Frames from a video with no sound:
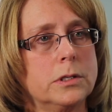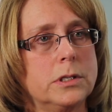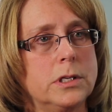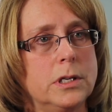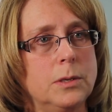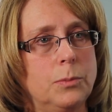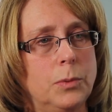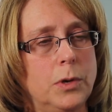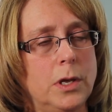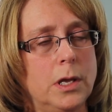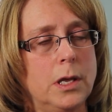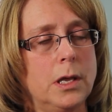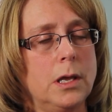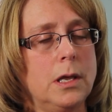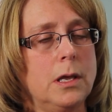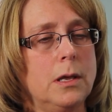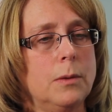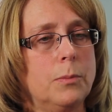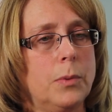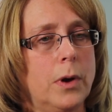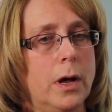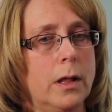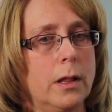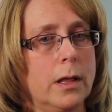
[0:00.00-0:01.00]

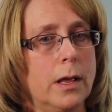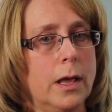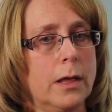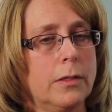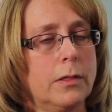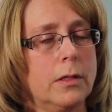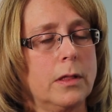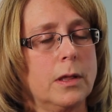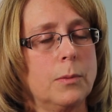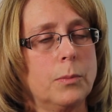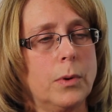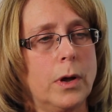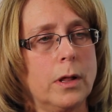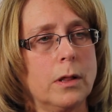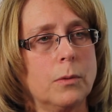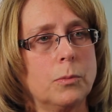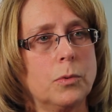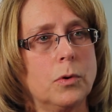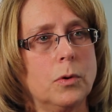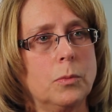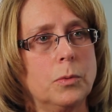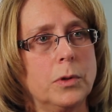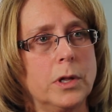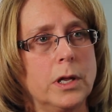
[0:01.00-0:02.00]
TPE, polyethylene,
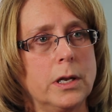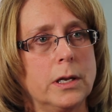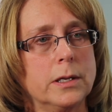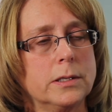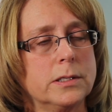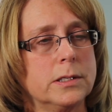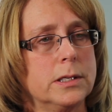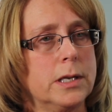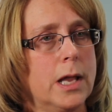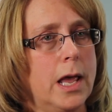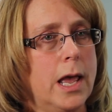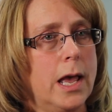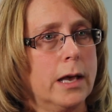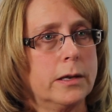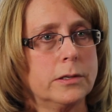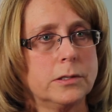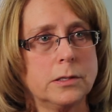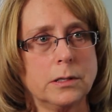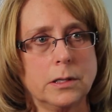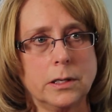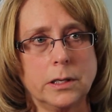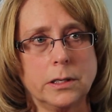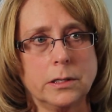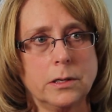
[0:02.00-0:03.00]
polypropylene. It's an
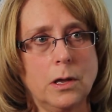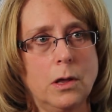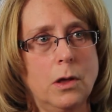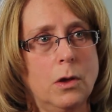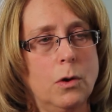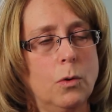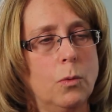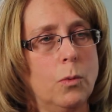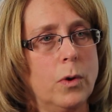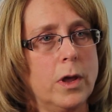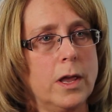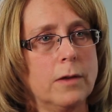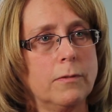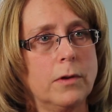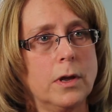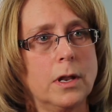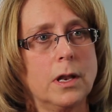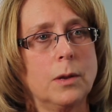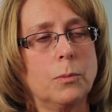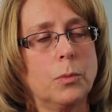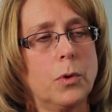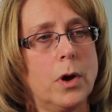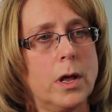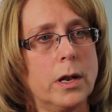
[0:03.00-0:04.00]
excellent way of
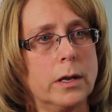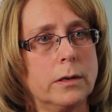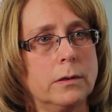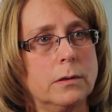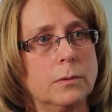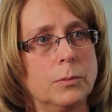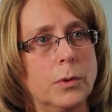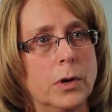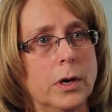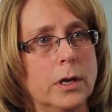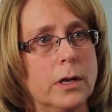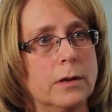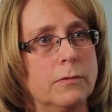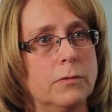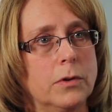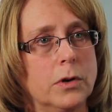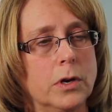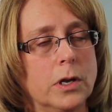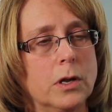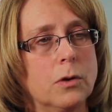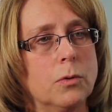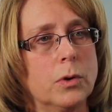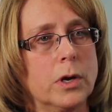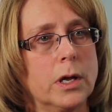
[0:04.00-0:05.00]
getting product to market
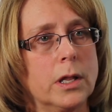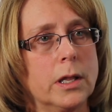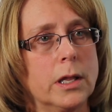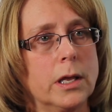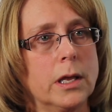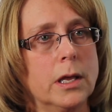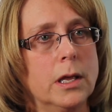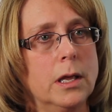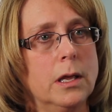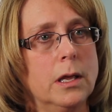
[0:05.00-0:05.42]
very quickly.